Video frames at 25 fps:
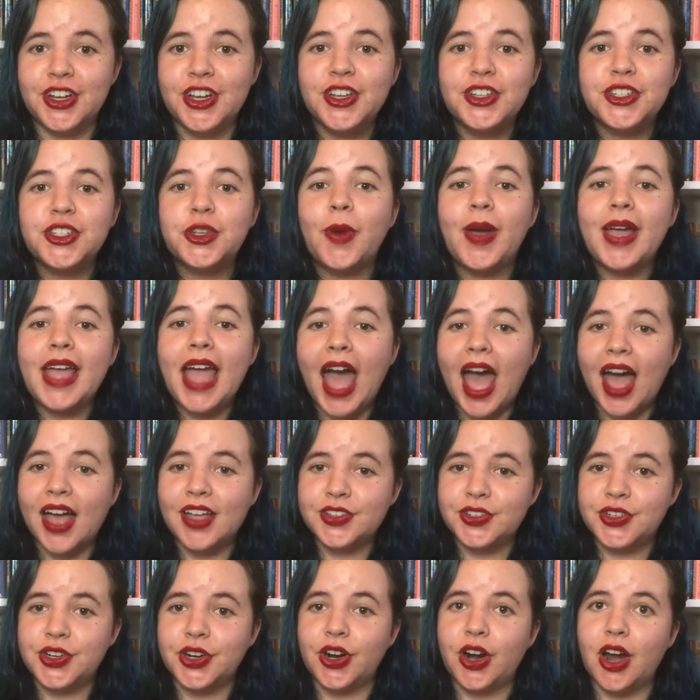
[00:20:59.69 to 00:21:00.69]
so I
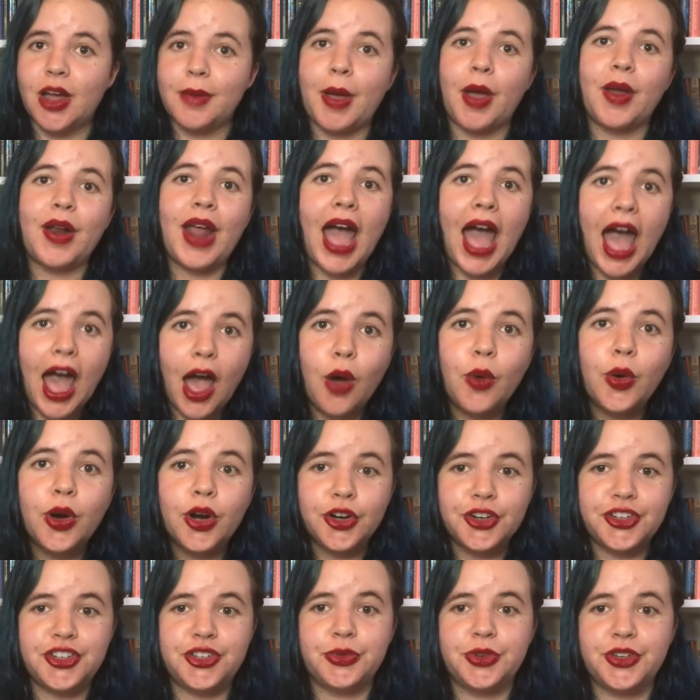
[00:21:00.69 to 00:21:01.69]
asked her about how her
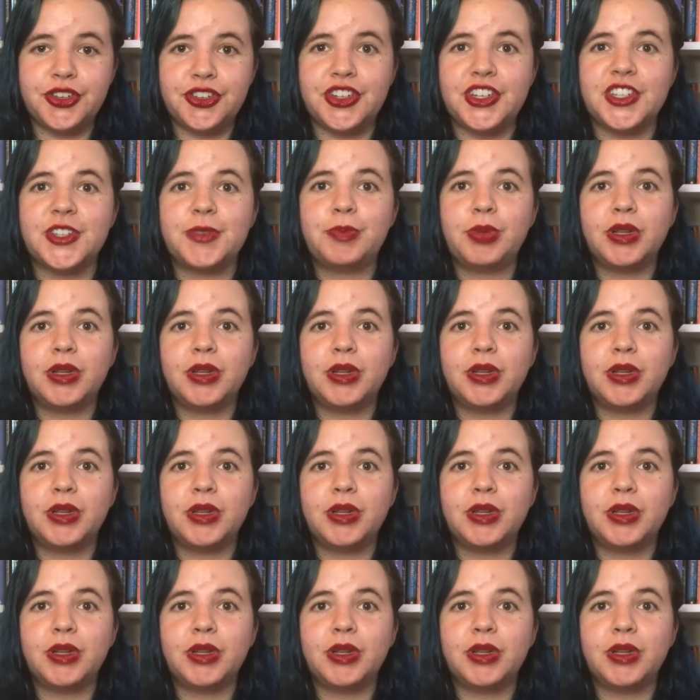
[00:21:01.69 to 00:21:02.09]
Jewishness